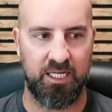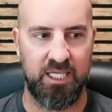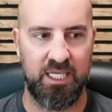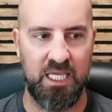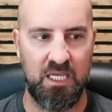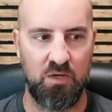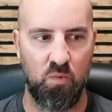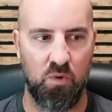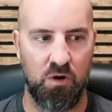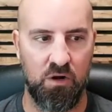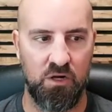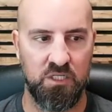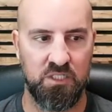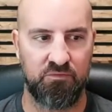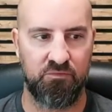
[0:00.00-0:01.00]

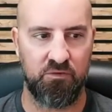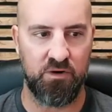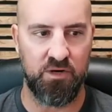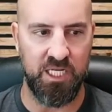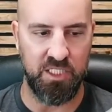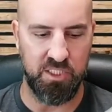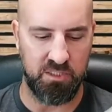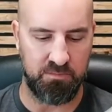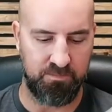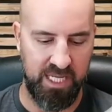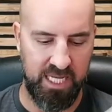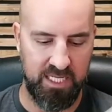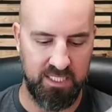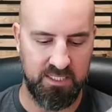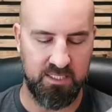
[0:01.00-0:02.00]
keywords for each
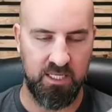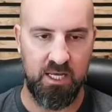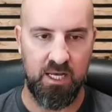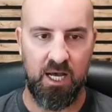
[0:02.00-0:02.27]
piece.